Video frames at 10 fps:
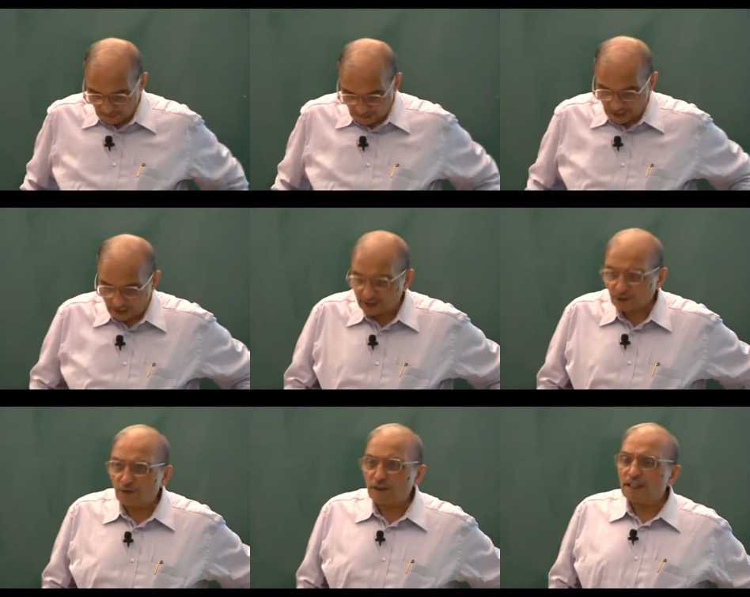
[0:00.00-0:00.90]
Yes.
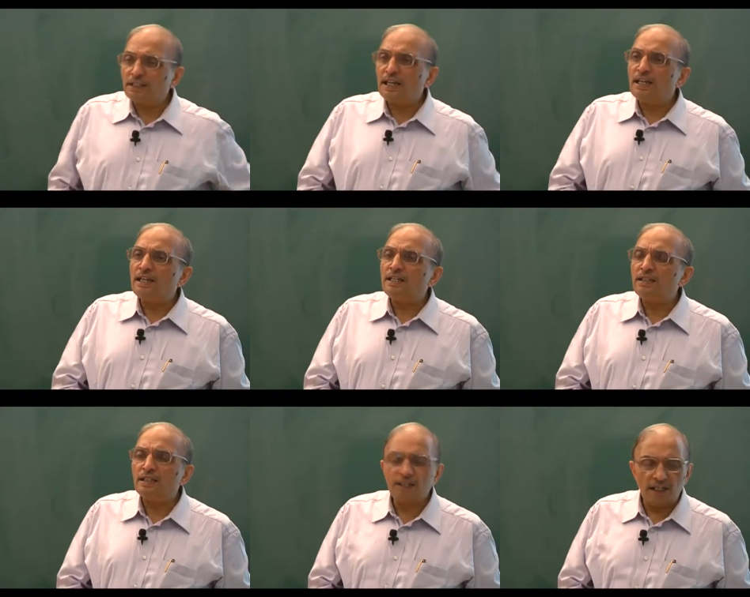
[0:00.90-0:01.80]
So what he's saying is
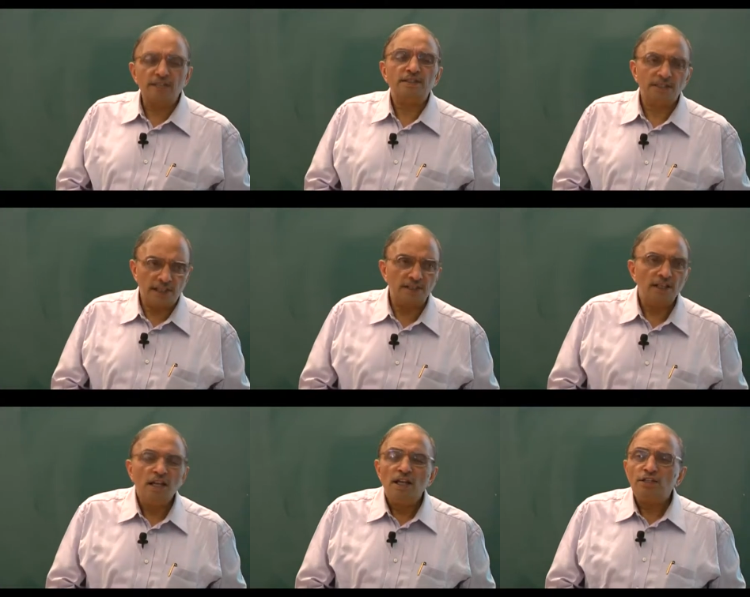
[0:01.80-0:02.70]
that yes, yes.
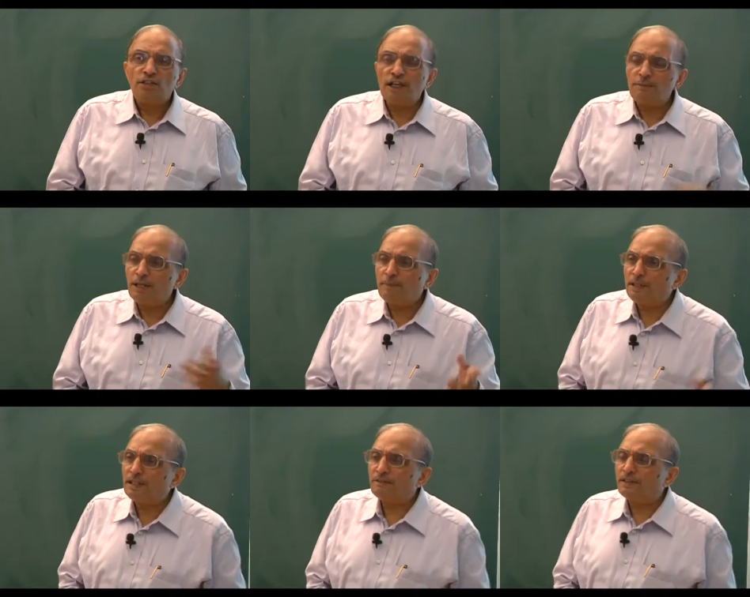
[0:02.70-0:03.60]
So let me
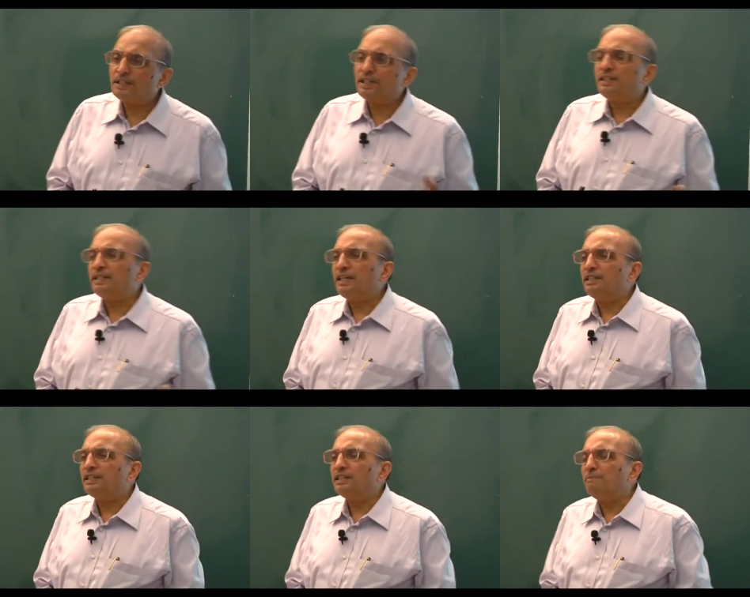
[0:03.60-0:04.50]
repeat the question. He's saying
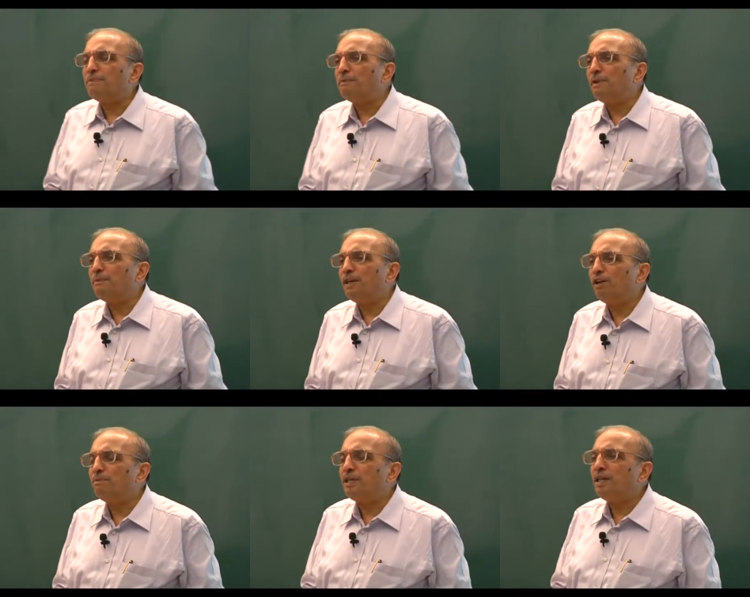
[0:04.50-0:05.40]
that some people may
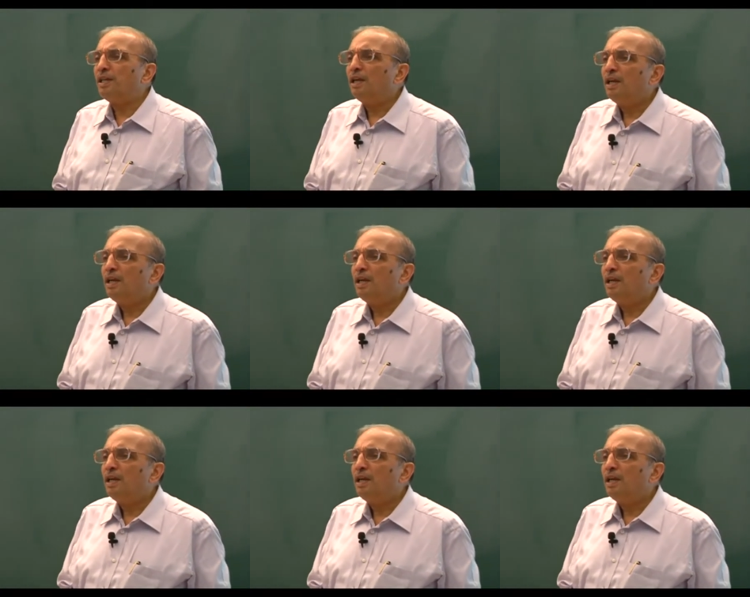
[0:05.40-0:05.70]
not be